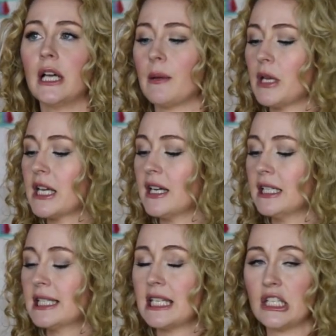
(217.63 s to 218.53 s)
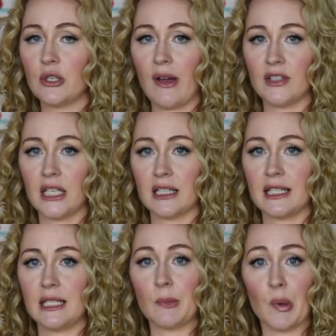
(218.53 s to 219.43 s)
And because these do have a
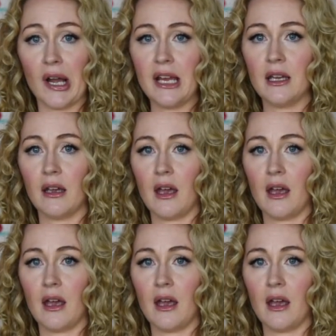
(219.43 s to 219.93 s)
tendency to break